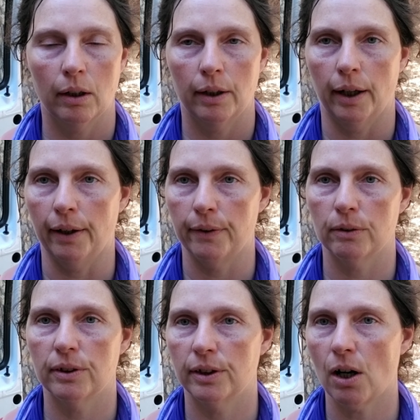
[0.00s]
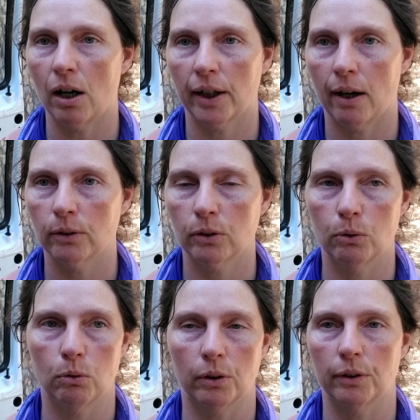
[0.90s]
And there's the doghouse
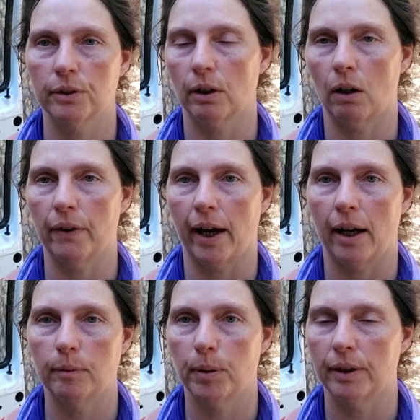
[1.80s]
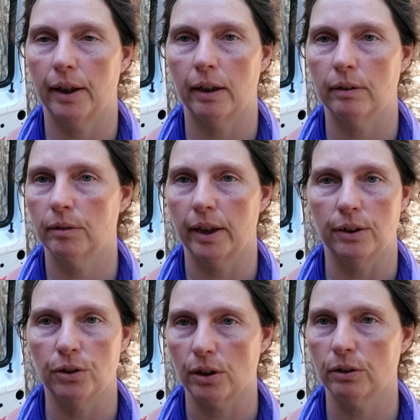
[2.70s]
coolers and all that, but they
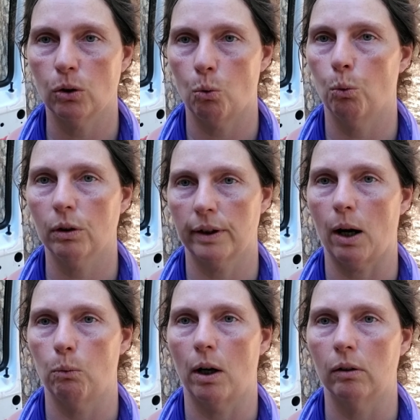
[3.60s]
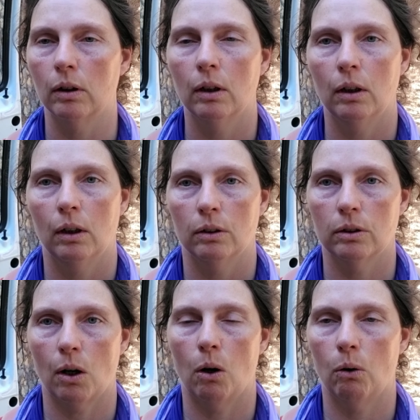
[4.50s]
just don't work that well.
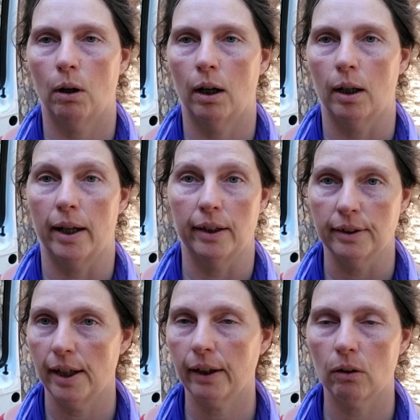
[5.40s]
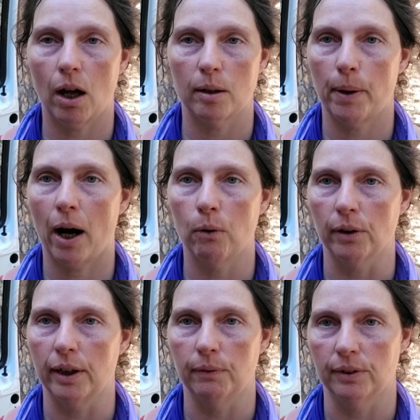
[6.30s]
So and they take a lot of power
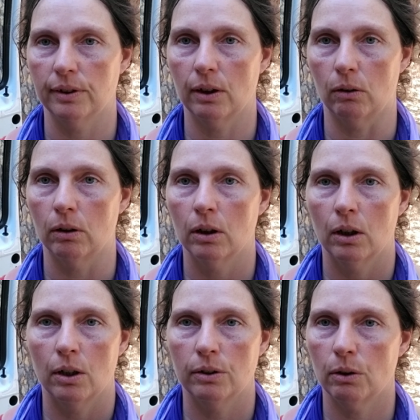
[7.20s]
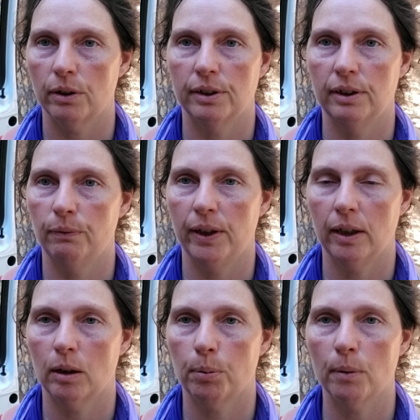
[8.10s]
even still. So it's defeating
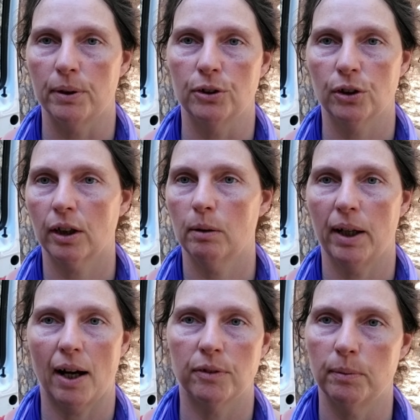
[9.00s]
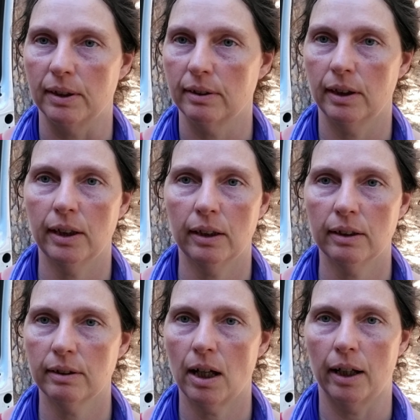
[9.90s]
the purpose. You're going to have to be sitting in the
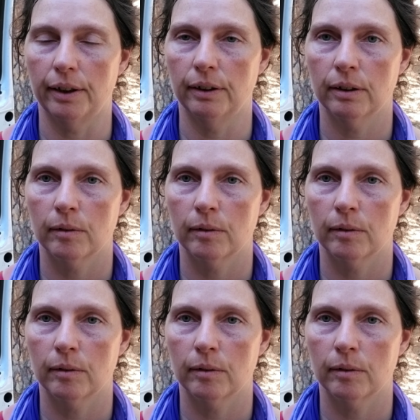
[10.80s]
sun